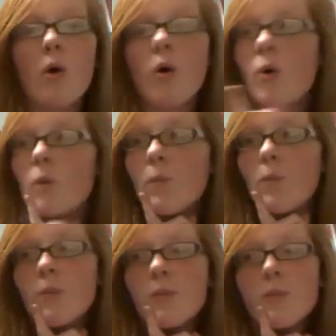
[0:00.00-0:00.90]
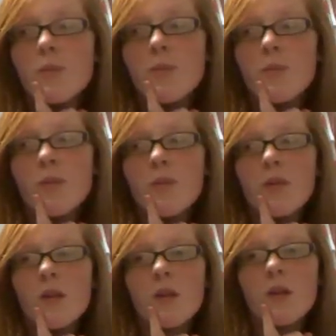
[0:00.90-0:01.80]

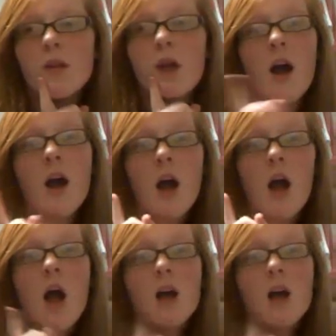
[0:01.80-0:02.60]
This person isn't speaking.